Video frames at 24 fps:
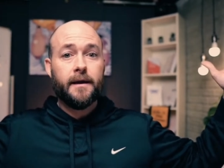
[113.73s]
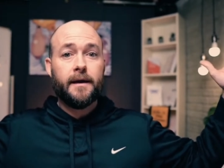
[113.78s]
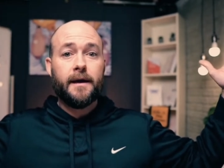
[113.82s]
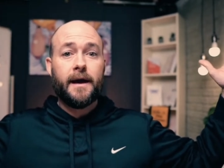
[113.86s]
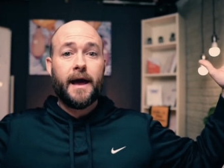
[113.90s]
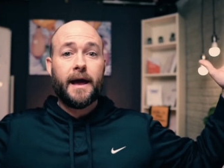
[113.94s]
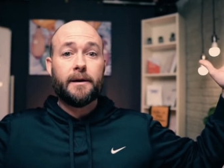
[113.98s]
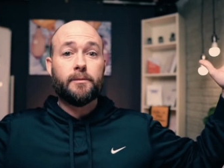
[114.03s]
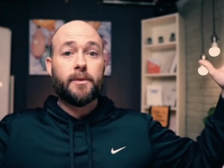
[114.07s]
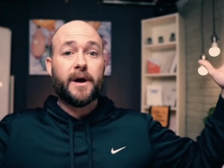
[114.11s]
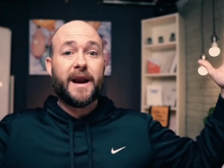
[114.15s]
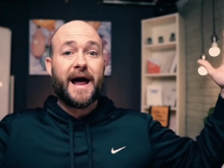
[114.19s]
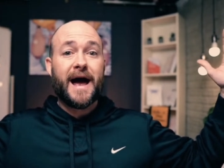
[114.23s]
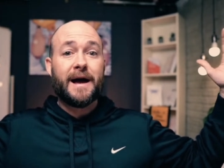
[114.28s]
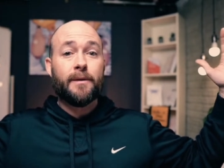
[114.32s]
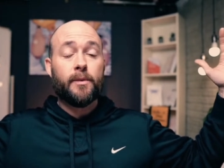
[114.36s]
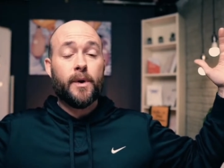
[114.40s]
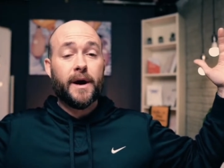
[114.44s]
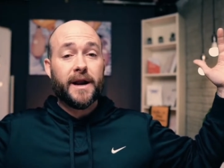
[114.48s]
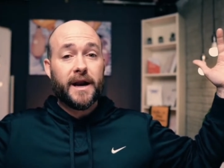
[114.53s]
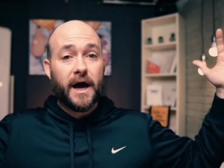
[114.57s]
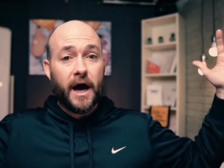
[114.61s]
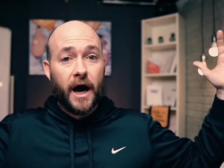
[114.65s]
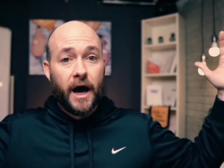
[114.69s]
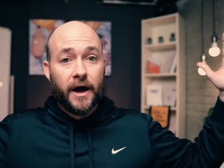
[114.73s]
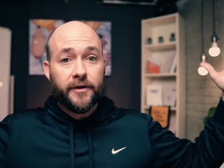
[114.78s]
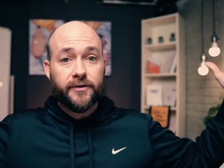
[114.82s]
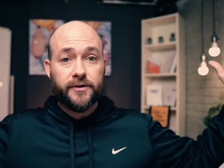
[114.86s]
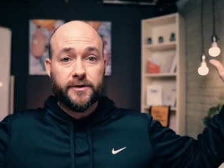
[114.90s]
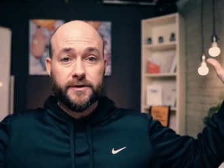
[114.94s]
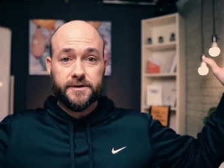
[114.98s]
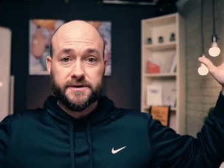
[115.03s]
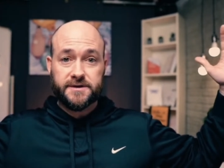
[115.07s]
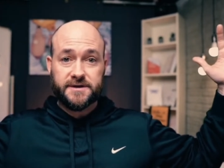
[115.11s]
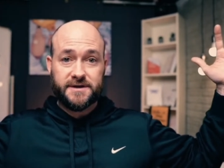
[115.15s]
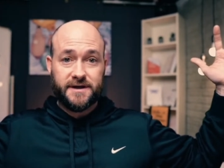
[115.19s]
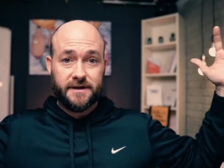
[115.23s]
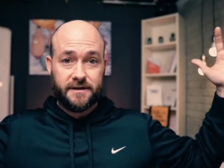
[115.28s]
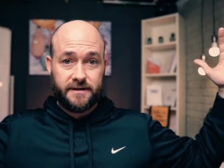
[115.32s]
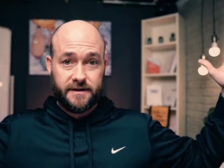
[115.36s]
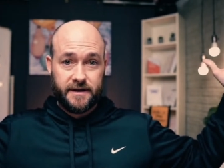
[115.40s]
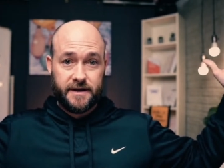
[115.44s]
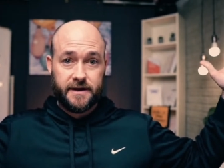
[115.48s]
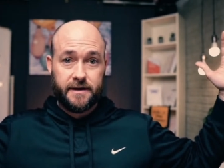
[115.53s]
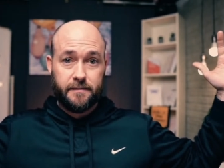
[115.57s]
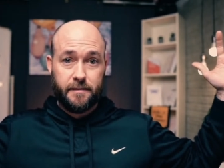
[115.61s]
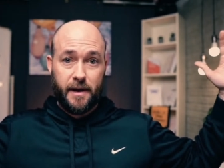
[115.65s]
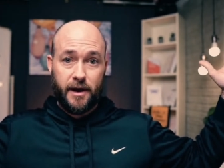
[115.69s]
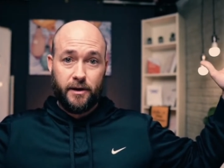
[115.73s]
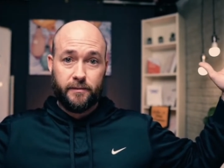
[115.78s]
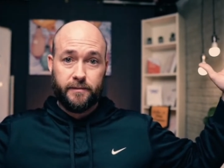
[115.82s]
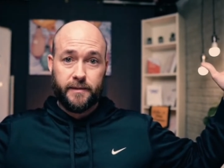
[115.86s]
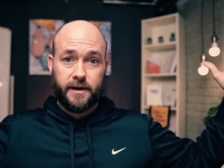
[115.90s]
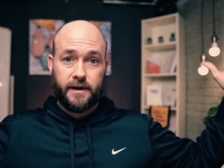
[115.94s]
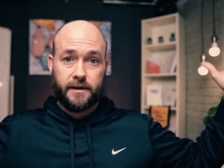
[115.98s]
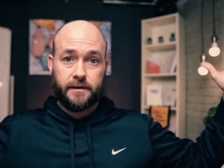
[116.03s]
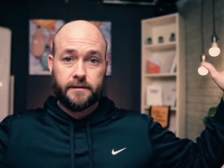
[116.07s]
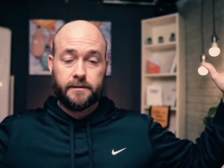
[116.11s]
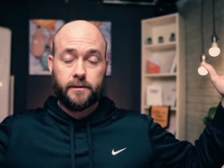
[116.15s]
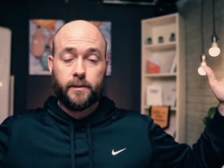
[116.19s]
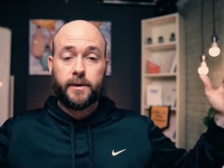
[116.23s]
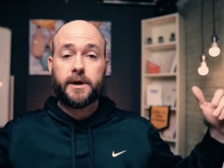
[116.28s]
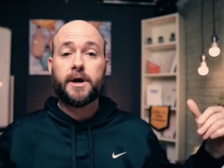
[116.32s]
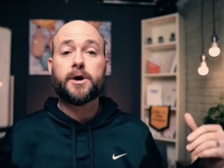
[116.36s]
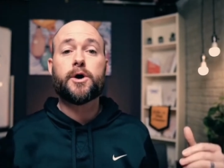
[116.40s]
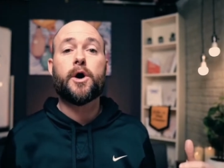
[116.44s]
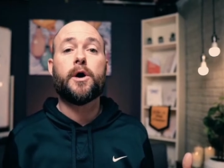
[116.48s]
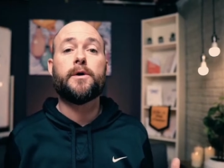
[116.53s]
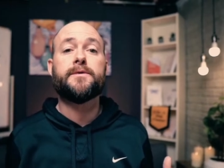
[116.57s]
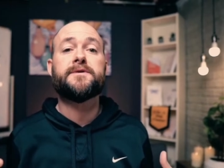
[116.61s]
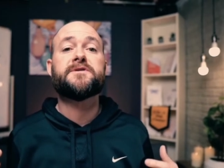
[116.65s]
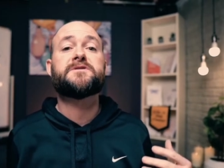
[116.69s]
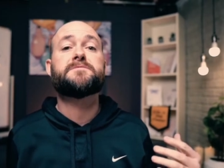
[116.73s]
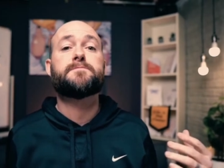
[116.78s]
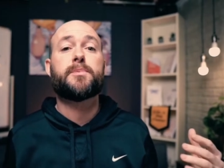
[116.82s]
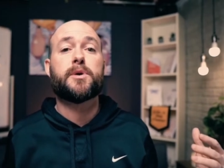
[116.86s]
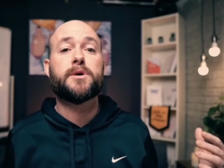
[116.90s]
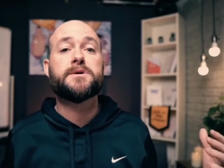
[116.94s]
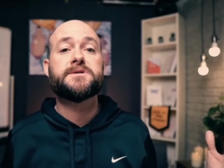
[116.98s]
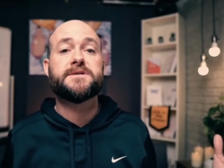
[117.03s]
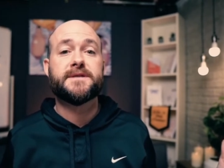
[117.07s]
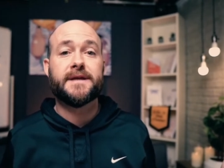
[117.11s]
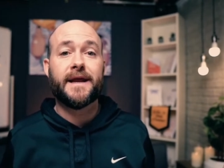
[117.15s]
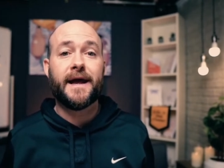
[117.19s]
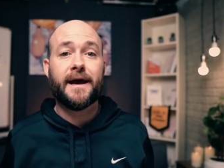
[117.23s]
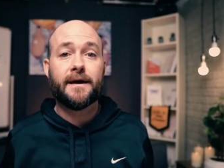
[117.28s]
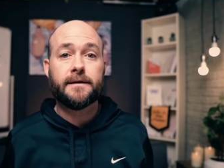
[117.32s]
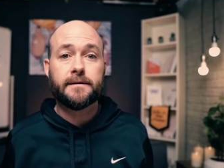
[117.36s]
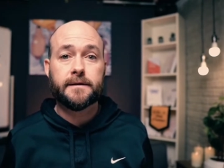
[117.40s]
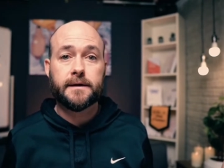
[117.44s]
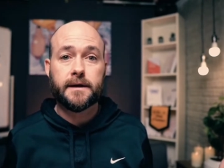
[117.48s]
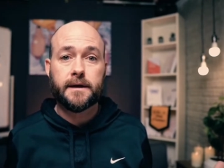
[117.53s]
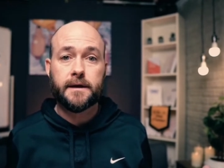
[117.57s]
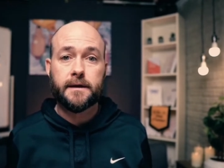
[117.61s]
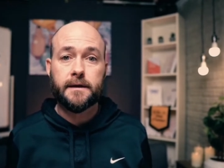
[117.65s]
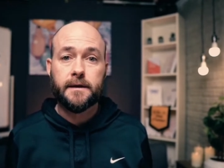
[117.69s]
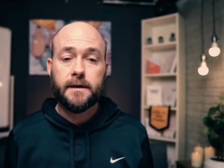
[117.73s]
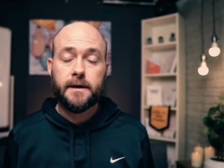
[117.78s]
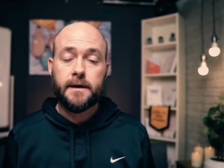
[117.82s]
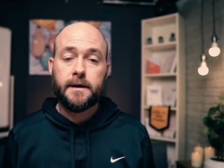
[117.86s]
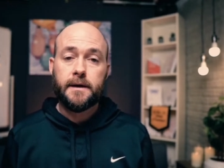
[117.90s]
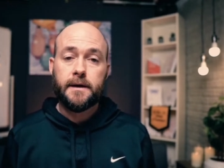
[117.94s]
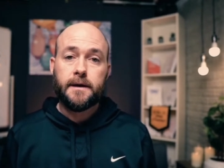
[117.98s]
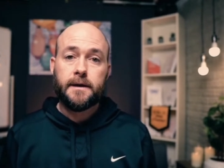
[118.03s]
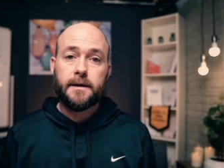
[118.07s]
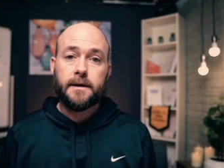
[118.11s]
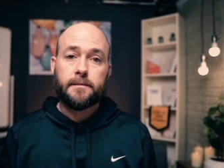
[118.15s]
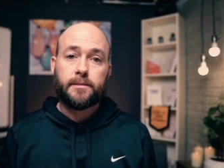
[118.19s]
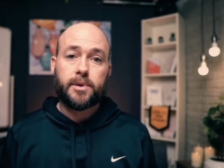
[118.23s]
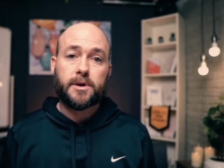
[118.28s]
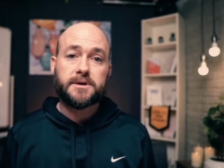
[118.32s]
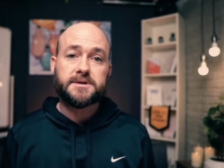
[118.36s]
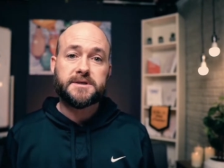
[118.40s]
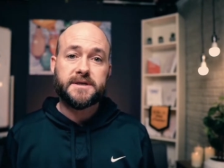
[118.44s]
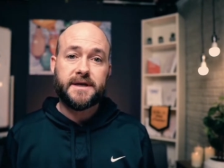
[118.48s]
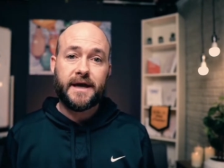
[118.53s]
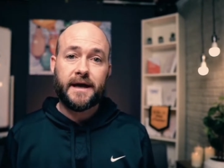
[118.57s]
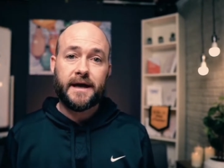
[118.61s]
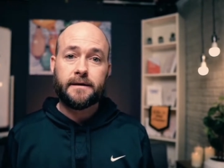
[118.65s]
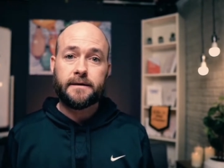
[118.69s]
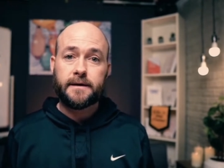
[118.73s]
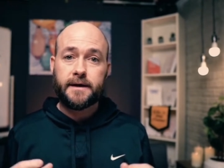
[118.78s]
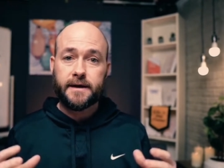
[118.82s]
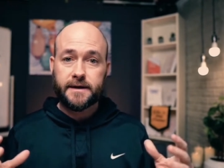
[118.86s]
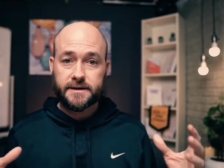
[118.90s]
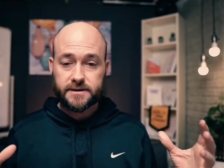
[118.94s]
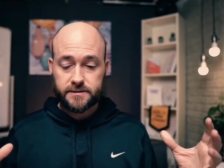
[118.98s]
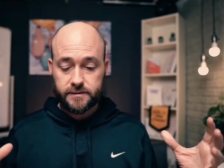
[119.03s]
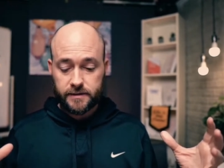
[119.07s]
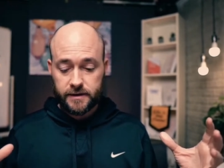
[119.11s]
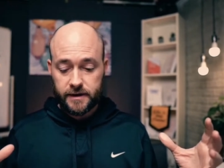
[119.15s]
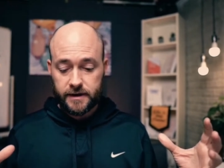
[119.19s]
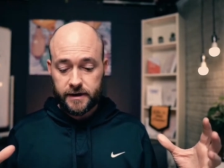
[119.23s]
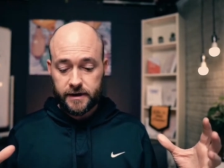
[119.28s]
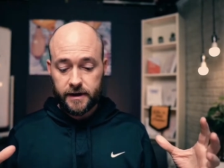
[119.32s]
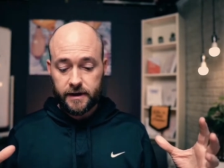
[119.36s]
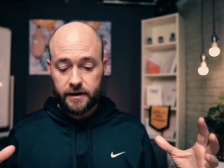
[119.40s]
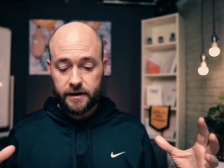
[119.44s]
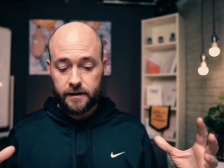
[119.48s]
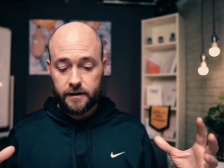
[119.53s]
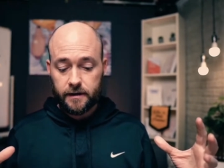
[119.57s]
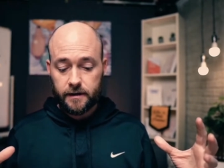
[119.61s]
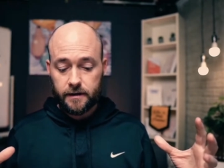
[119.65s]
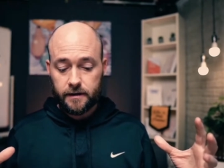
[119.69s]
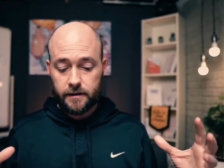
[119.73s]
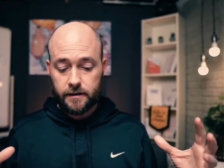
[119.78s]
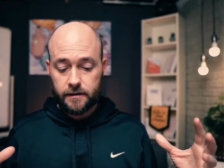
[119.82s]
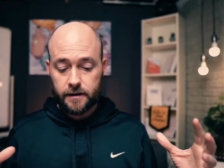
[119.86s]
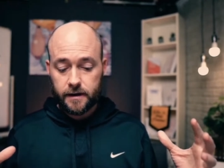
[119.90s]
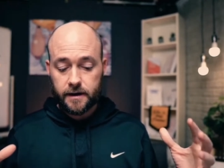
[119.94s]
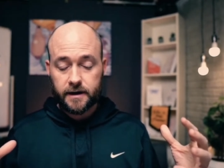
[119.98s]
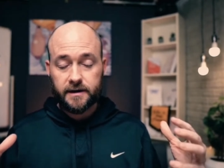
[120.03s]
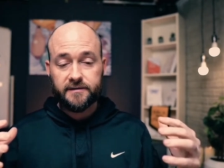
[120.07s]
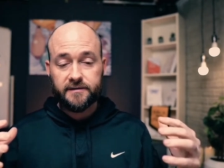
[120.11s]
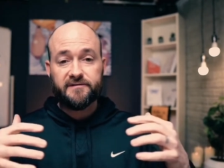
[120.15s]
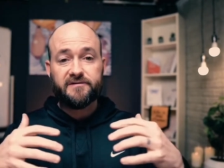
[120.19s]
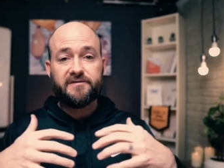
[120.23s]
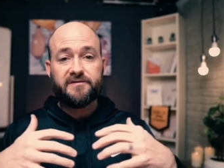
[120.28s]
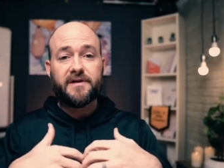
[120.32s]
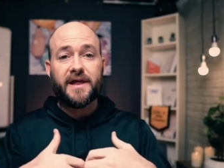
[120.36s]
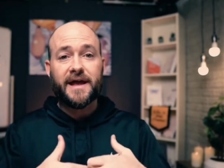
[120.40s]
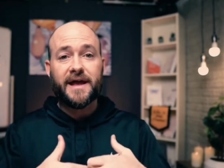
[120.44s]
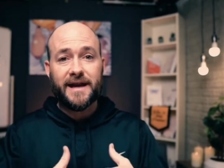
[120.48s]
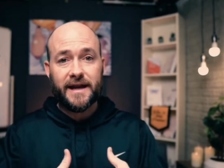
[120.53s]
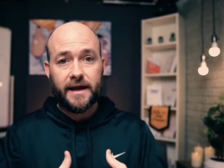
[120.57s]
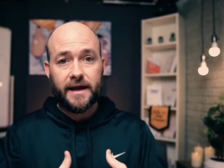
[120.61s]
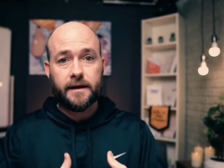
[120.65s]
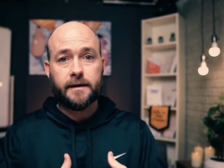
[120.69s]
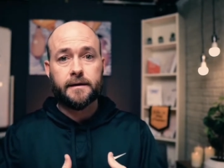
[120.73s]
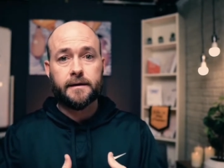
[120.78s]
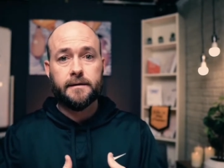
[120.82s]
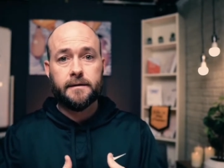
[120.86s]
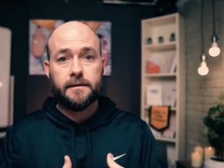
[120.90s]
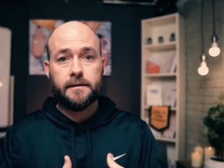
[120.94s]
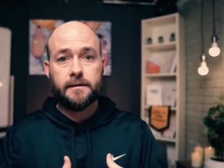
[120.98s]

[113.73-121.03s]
and what I want others to think about me. We could call this personality. Personality is really a, a, a conflating